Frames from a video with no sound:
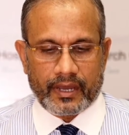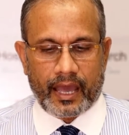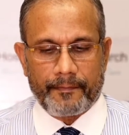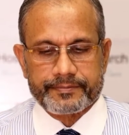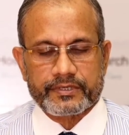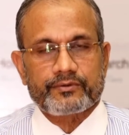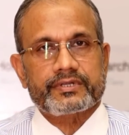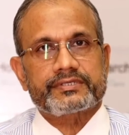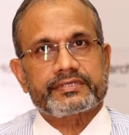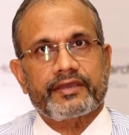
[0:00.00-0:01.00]

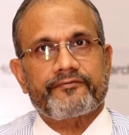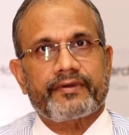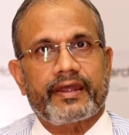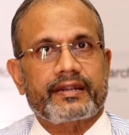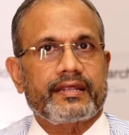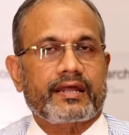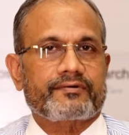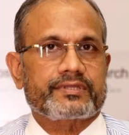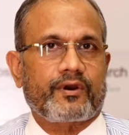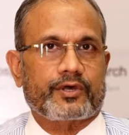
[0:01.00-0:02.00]
absolutely safe at
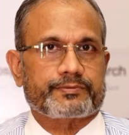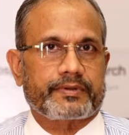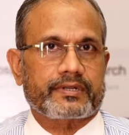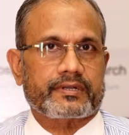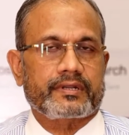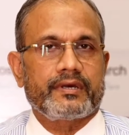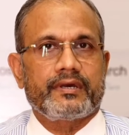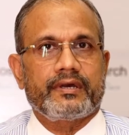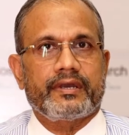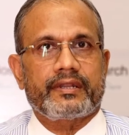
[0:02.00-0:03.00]
Lilavati Hospital.
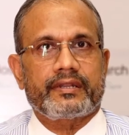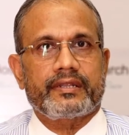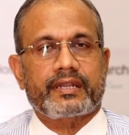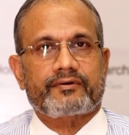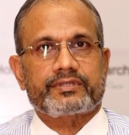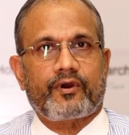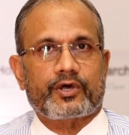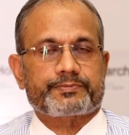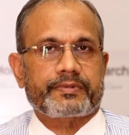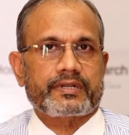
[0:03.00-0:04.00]
In Lilavati
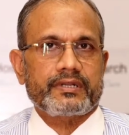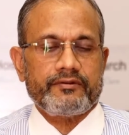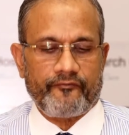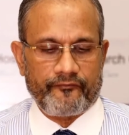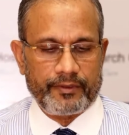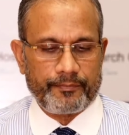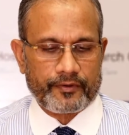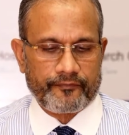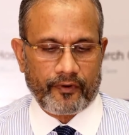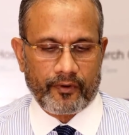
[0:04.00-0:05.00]
Hospital, we
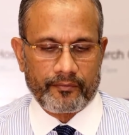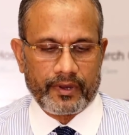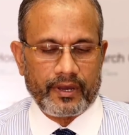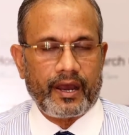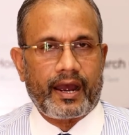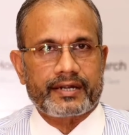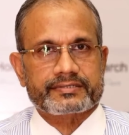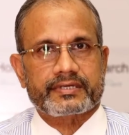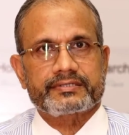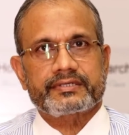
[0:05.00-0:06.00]
perform heart
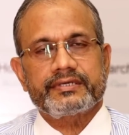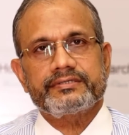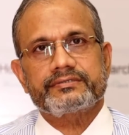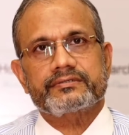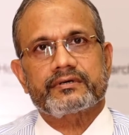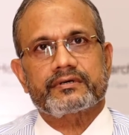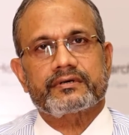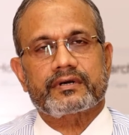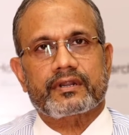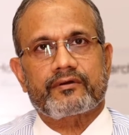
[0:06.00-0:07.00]
surgeries
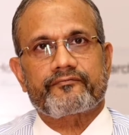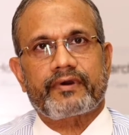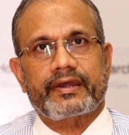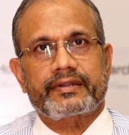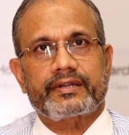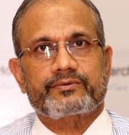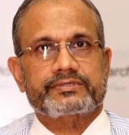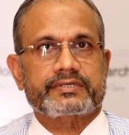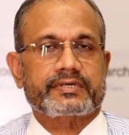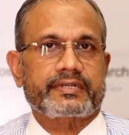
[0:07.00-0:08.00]
around 500 to
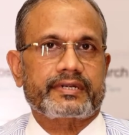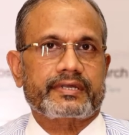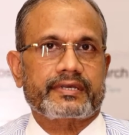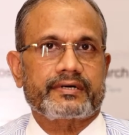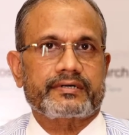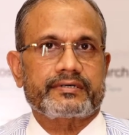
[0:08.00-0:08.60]
600